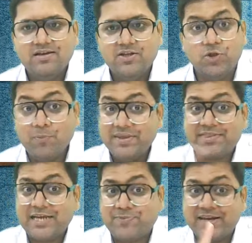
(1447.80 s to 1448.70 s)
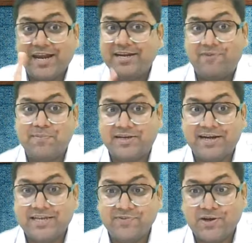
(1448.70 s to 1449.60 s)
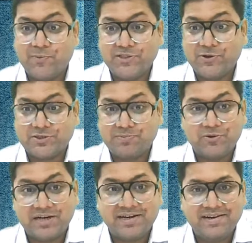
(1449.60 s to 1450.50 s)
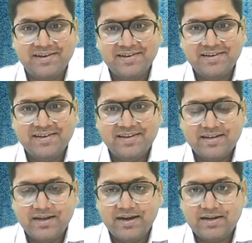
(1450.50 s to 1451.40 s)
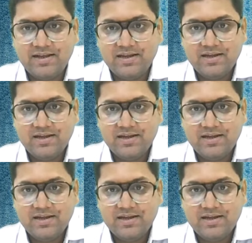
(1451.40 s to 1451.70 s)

Though Myntra is paying 95, but TDS will come on the gross amount 100. Correct?